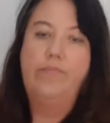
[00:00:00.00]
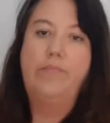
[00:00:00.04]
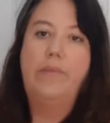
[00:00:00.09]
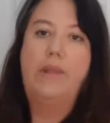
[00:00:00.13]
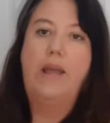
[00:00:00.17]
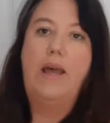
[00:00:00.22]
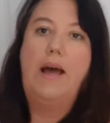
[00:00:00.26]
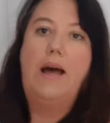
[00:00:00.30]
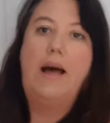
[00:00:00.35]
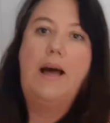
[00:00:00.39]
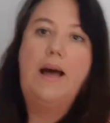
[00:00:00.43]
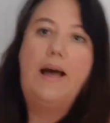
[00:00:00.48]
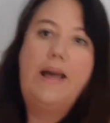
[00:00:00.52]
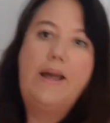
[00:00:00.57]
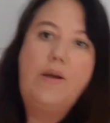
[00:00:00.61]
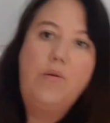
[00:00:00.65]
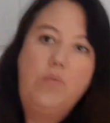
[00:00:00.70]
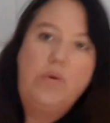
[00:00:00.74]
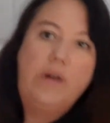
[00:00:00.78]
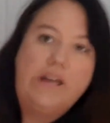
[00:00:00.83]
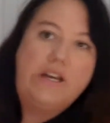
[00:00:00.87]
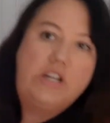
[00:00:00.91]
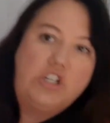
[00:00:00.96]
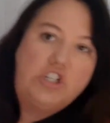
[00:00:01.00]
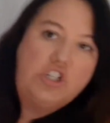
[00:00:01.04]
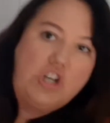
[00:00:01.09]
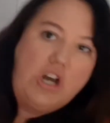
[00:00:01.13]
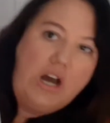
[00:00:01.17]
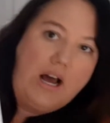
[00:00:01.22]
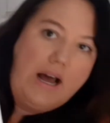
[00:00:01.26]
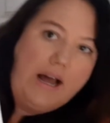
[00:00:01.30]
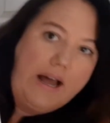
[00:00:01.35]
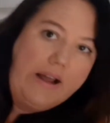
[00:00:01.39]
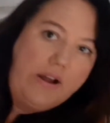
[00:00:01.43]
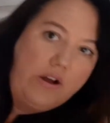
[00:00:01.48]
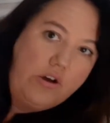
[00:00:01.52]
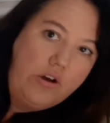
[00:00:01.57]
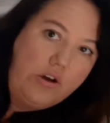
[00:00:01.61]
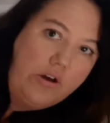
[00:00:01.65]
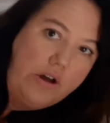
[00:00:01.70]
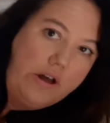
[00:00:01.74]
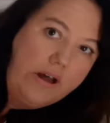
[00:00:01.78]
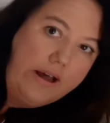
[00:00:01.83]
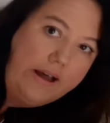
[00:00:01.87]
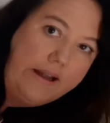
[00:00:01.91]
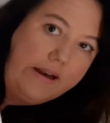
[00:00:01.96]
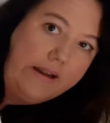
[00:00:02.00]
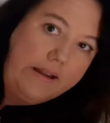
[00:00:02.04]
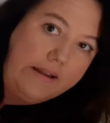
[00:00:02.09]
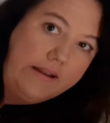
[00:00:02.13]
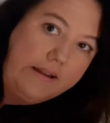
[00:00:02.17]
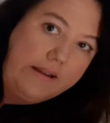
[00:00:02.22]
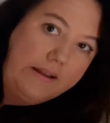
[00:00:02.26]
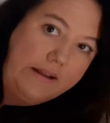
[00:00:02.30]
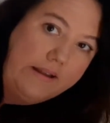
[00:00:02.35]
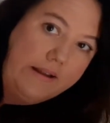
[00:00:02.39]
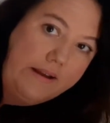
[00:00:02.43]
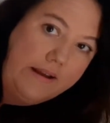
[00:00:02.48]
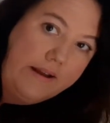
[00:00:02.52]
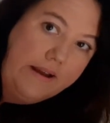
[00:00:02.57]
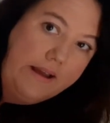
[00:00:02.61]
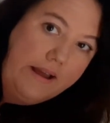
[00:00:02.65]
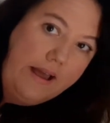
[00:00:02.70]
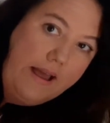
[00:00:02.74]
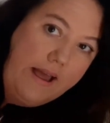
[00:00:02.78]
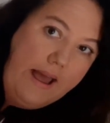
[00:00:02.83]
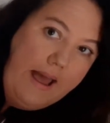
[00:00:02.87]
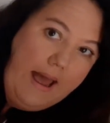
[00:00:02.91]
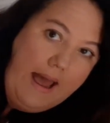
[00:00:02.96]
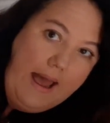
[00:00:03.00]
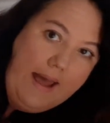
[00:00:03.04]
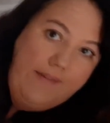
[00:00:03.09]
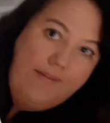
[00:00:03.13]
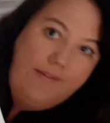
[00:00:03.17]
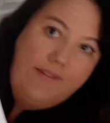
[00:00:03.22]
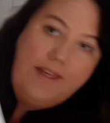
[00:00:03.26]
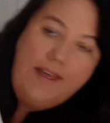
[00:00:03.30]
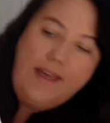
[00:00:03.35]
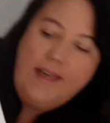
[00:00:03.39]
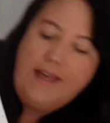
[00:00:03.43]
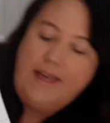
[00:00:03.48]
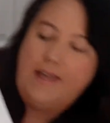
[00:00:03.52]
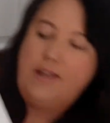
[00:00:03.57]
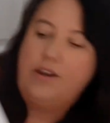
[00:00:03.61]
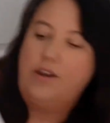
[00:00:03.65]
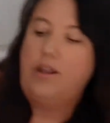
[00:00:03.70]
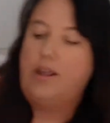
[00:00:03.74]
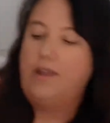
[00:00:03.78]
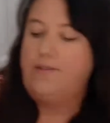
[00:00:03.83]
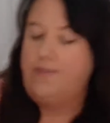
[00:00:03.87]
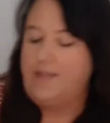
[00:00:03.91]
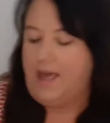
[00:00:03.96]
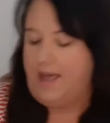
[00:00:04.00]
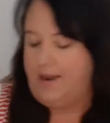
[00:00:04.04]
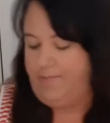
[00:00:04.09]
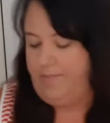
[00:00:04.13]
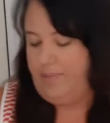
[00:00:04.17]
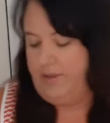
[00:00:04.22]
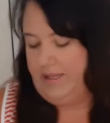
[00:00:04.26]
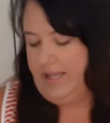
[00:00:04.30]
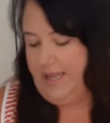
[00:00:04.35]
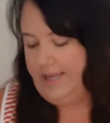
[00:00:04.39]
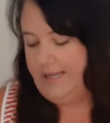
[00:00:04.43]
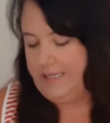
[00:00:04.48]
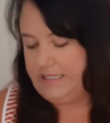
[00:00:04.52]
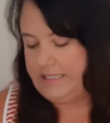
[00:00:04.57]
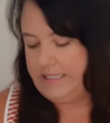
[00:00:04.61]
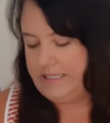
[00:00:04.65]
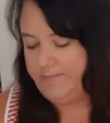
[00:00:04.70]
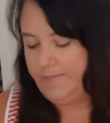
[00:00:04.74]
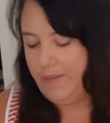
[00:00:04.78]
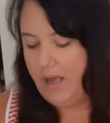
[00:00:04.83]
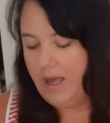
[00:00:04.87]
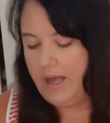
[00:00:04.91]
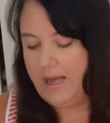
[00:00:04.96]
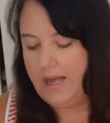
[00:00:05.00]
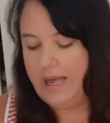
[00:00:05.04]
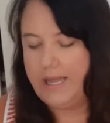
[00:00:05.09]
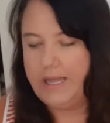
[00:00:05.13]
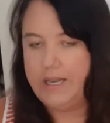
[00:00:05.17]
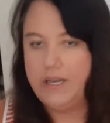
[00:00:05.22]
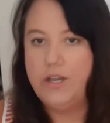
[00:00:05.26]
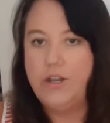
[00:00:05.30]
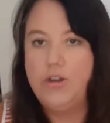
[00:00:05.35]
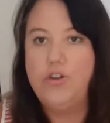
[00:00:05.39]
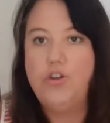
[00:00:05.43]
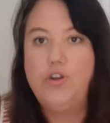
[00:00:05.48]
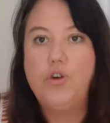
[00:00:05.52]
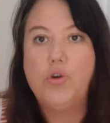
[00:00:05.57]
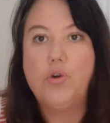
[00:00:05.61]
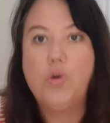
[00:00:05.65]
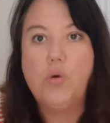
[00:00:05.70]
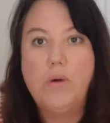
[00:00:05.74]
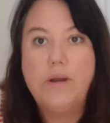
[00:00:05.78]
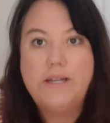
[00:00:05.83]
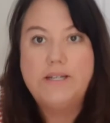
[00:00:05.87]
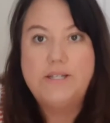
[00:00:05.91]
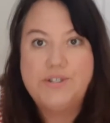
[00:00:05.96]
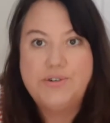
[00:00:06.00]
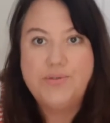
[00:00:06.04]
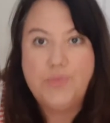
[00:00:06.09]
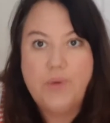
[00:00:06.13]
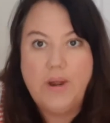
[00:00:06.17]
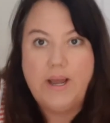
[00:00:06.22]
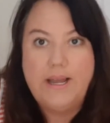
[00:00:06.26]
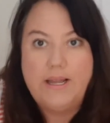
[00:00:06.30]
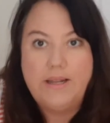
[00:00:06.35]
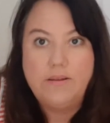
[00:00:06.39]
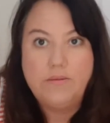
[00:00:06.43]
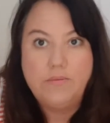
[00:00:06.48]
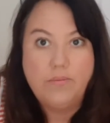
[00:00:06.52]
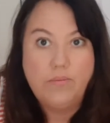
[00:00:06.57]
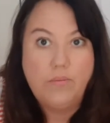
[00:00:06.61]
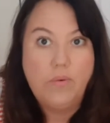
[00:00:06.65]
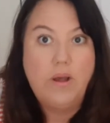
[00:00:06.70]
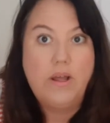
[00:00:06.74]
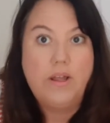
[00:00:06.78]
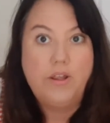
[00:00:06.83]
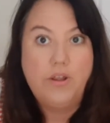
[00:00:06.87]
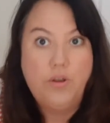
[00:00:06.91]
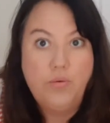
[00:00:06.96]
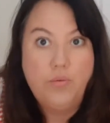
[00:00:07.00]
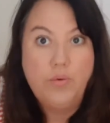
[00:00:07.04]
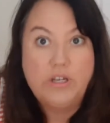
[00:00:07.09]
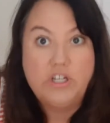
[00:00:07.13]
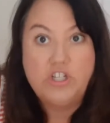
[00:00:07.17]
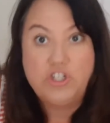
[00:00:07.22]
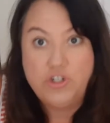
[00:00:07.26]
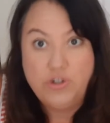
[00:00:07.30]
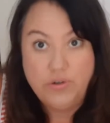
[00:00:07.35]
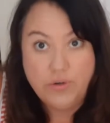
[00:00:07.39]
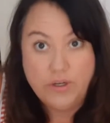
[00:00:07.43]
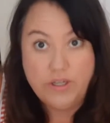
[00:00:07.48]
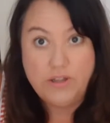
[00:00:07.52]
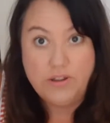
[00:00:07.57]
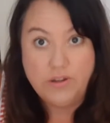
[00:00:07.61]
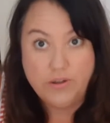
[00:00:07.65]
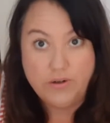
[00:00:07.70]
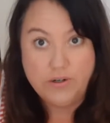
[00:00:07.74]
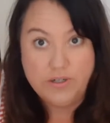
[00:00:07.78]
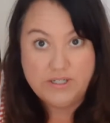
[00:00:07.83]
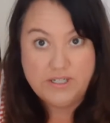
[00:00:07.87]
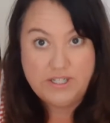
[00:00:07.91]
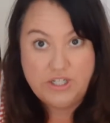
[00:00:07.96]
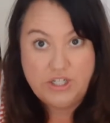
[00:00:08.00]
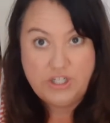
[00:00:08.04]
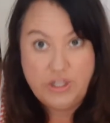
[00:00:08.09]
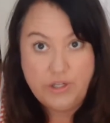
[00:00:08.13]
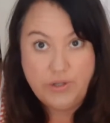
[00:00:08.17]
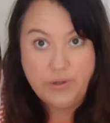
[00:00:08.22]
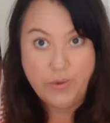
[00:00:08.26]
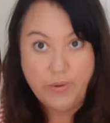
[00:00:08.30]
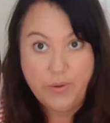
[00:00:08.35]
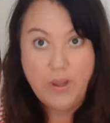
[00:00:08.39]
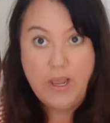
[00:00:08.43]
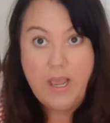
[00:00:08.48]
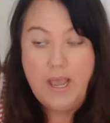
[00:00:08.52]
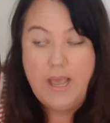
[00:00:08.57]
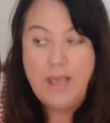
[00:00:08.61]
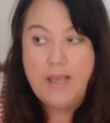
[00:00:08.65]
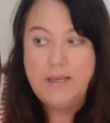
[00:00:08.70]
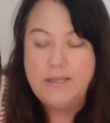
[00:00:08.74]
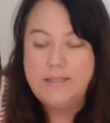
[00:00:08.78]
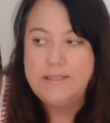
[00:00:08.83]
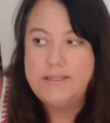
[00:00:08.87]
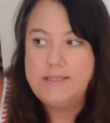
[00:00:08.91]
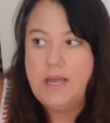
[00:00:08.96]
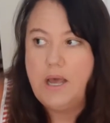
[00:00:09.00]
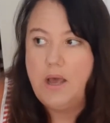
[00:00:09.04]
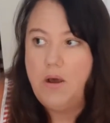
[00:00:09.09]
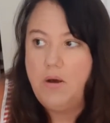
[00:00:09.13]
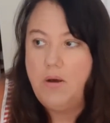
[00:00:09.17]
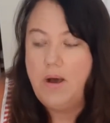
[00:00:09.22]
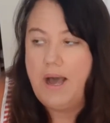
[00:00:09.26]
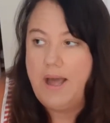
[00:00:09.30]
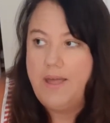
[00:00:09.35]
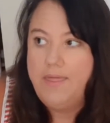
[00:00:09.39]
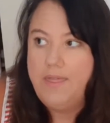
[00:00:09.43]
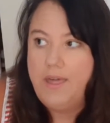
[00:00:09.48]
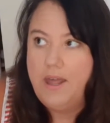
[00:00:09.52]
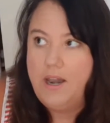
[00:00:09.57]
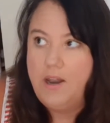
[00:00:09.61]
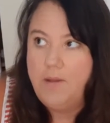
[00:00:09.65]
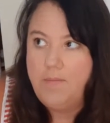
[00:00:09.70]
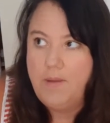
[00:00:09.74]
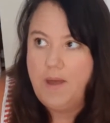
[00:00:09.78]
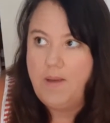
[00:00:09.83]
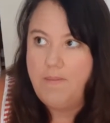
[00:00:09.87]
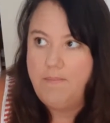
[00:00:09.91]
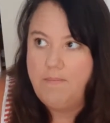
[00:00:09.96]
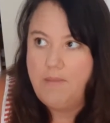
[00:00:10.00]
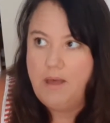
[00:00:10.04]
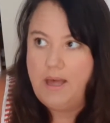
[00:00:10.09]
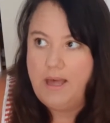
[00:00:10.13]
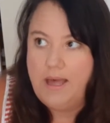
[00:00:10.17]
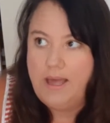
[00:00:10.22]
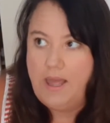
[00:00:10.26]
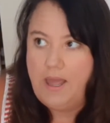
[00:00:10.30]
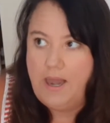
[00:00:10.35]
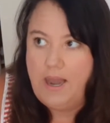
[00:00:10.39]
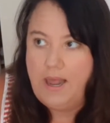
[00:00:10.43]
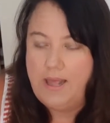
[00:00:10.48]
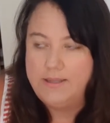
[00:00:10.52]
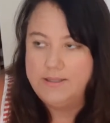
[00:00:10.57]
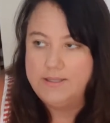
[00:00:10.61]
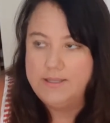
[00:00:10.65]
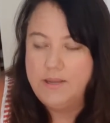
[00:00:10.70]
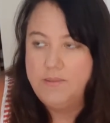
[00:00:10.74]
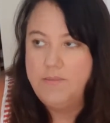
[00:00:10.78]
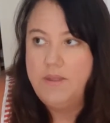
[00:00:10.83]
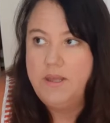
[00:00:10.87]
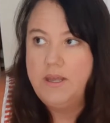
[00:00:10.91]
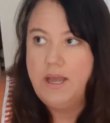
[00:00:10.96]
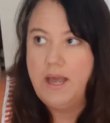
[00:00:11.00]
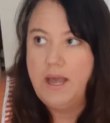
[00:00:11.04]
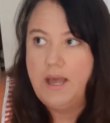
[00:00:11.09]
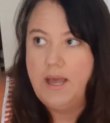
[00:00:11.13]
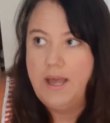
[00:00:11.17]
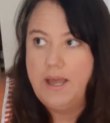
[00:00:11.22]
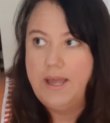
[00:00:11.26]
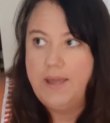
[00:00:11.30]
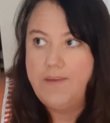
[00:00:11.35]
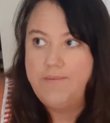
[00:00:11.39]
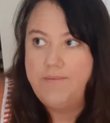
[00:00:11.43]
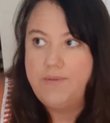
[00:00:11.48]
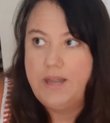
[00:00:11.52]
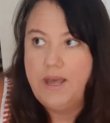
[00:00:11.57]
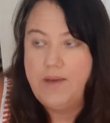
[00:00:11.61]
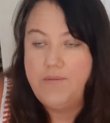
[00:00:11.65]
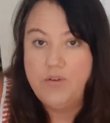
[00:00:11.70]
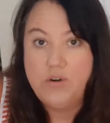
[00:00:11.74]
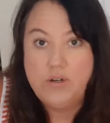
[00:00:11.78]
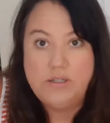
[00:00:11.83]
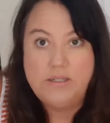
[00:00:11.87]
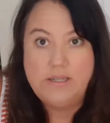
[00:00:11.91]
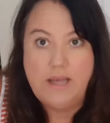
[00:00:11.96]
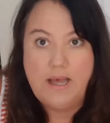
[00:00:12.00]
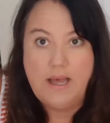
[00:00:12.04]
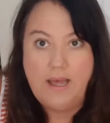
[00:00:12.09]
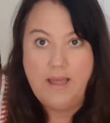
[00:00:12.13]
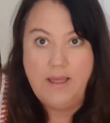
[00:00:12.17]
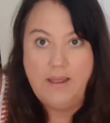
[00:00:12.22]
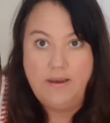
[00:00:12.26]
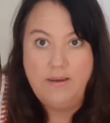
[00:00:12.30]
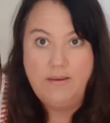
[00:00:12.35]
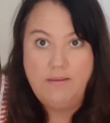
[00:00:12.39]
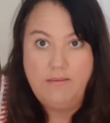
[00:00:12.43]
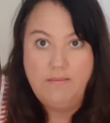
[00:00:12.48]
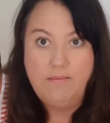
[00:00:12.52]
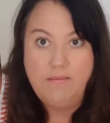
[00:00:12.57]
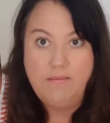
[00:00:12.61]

I wish I could. And then in that blank spot, you're going to write what you wish you could learn to do. So I thought about mine, and something I have never done